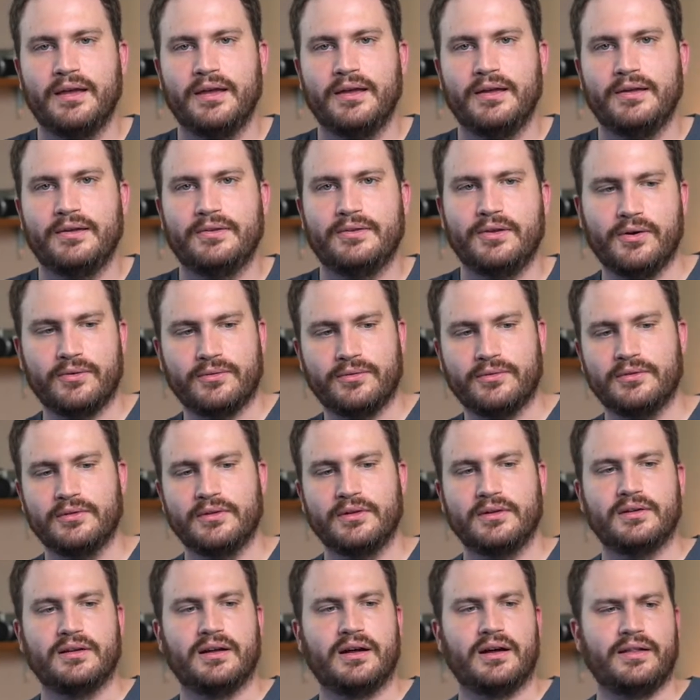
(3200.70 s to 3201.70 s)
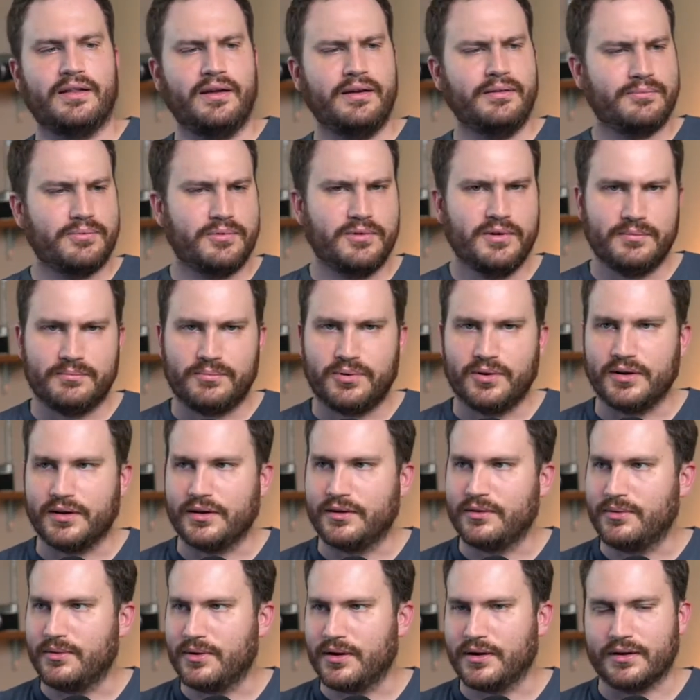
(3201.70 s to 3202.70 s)
So that went pretty
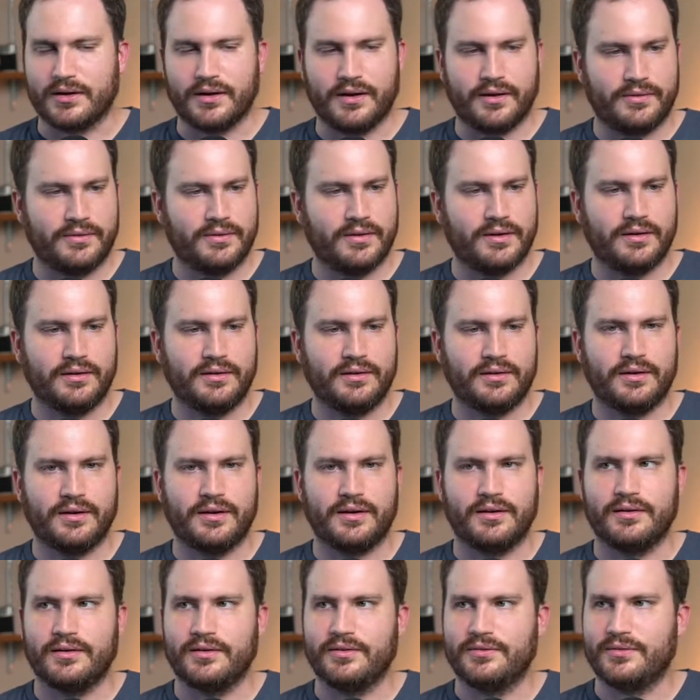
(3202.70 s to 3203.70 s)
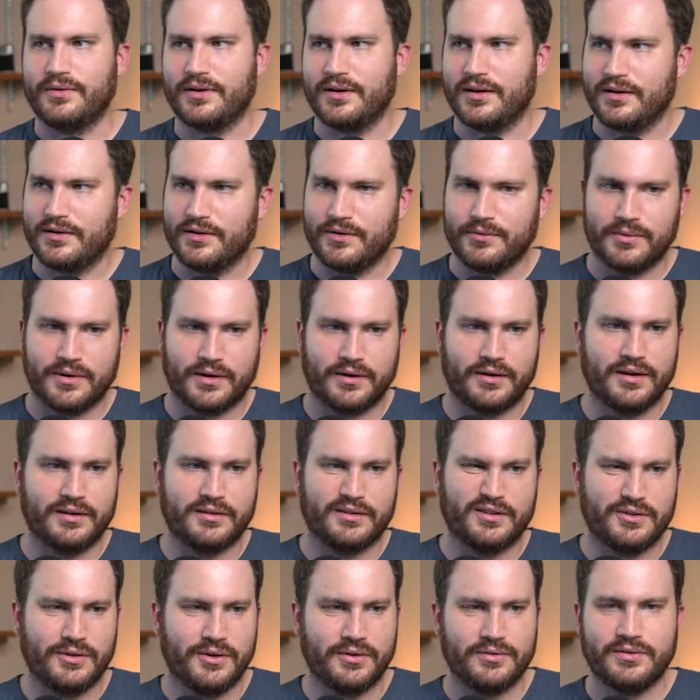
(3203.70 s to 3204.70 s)
quick, I think. As far I know, we're
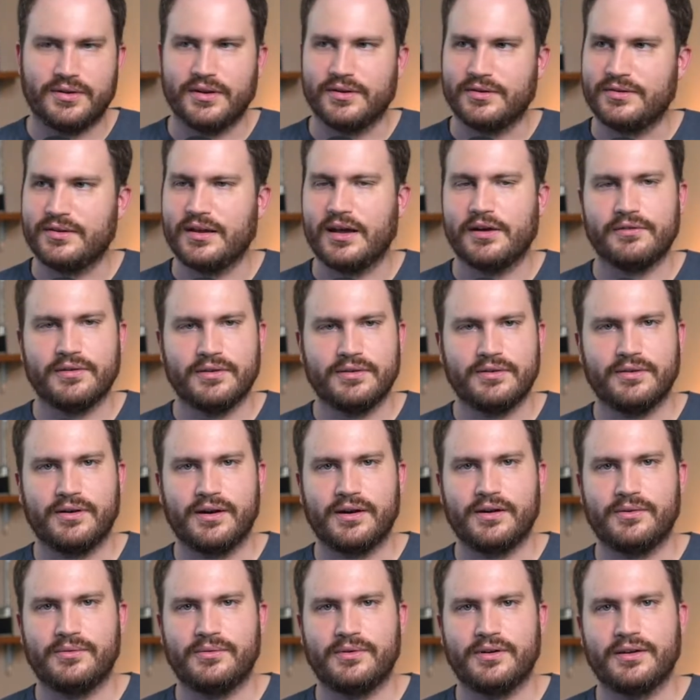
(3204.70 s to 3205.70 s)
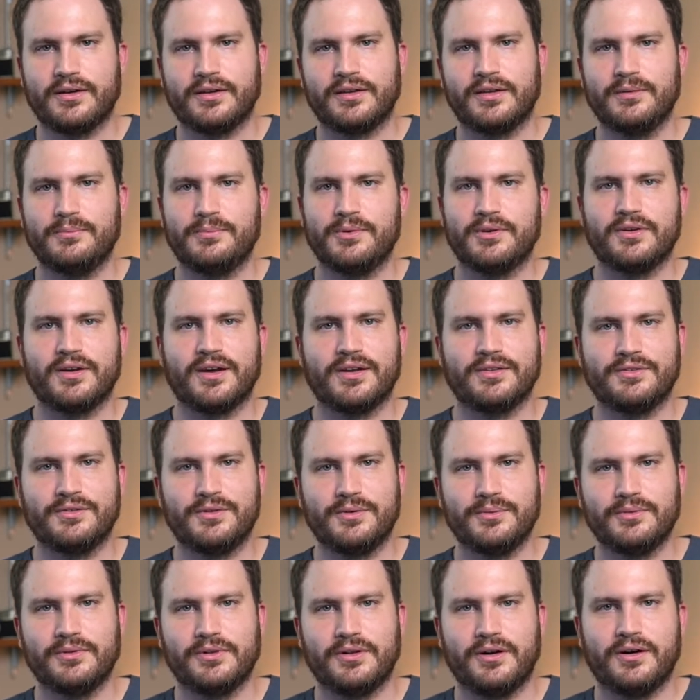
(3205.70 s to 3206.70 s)
getting close to 7, so I don't want to keep you guys
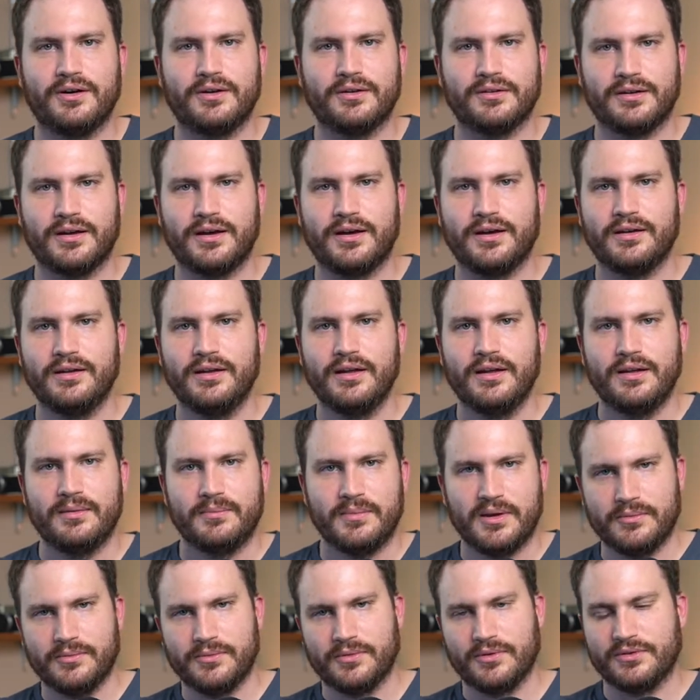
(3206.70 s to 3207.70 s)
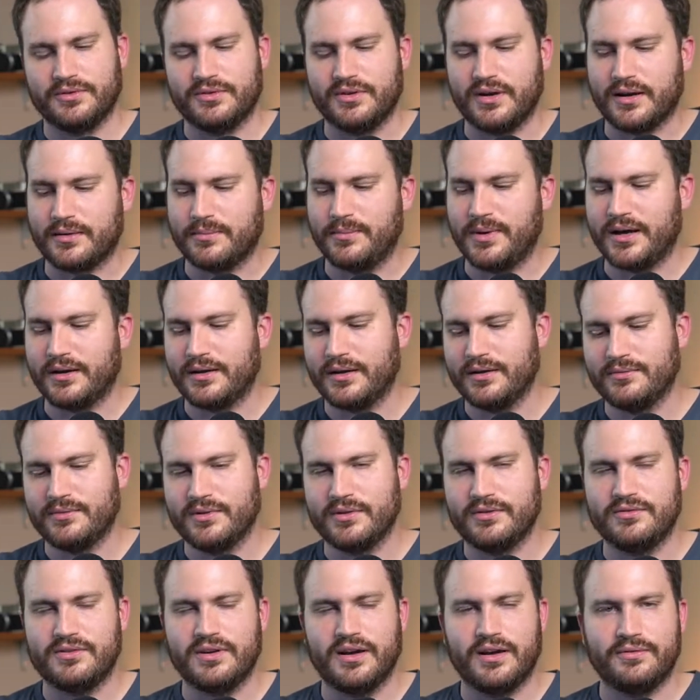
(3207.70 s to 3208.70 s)
too long. Maybe we'll check back in
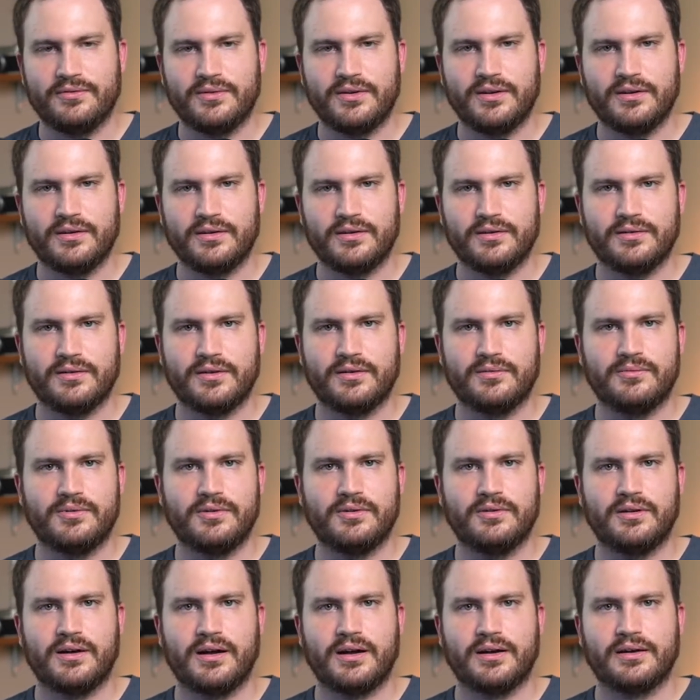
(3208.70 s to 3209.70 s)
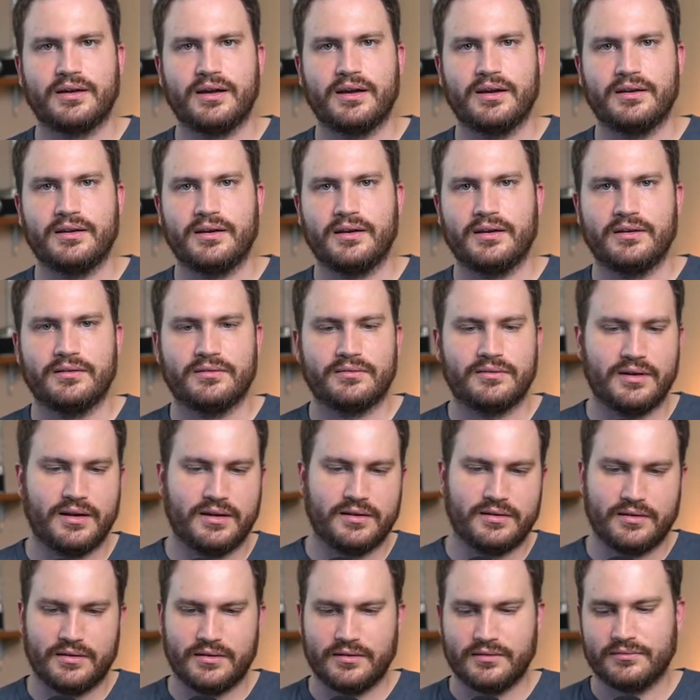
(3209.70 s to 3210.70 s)
with Jeff here, and then we'll kind of
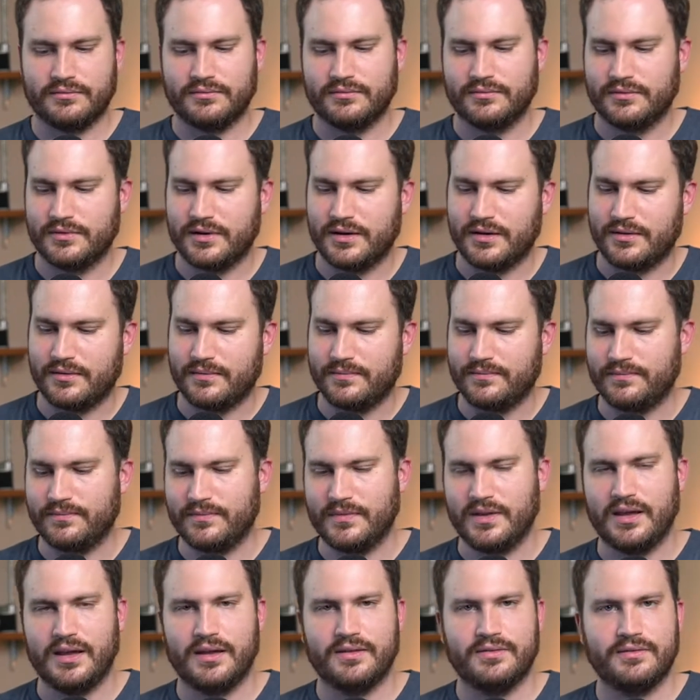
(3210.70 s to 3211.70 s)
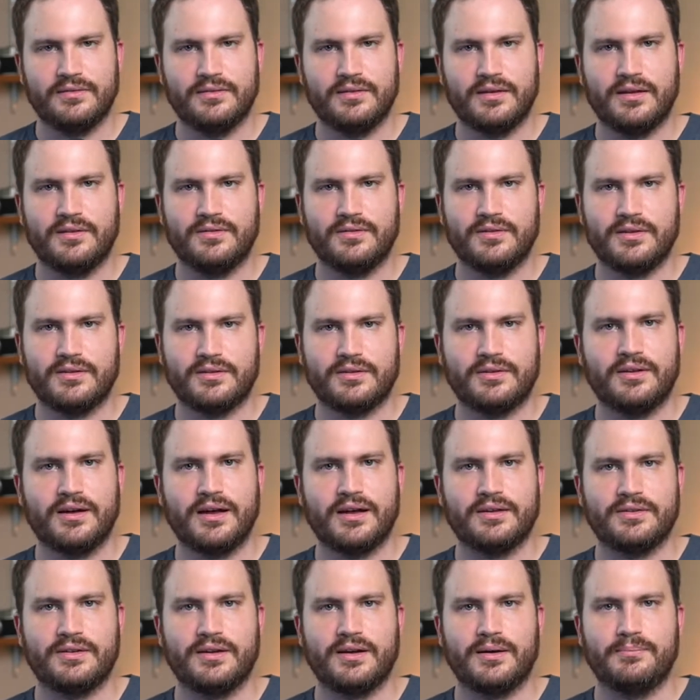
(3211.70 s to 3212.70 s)
end this
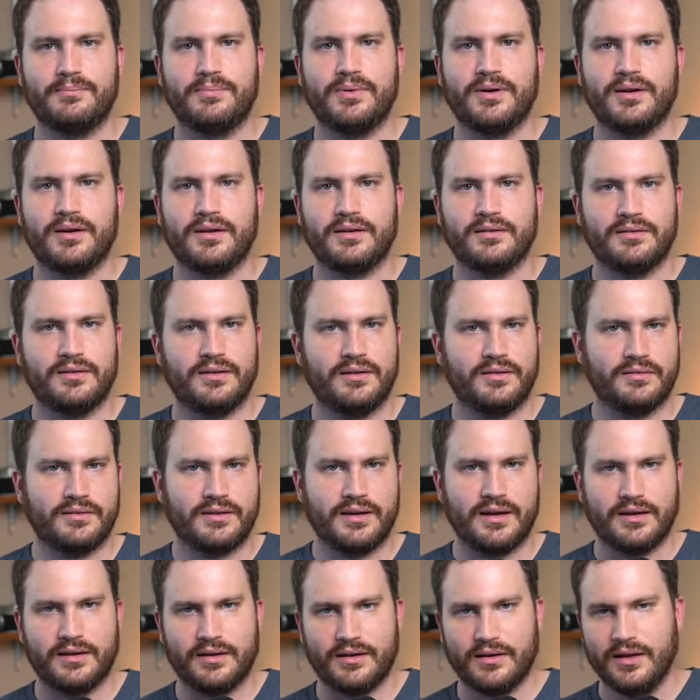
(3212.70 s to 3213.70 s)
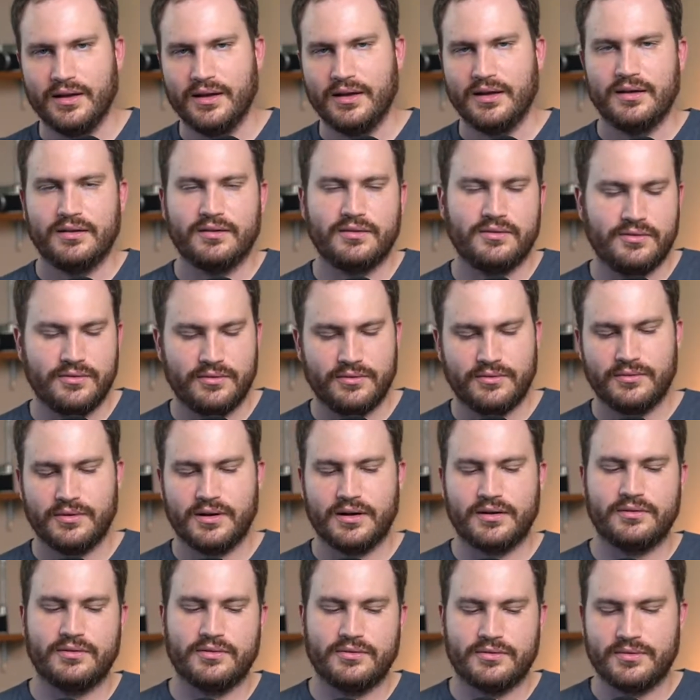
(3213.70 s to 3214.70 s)
class up and kind of
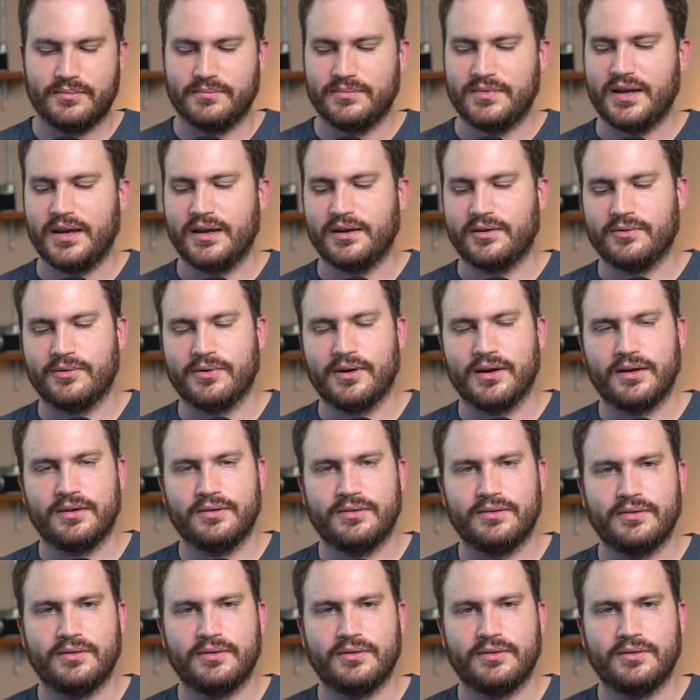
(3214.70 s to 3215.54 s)
do some takeaways.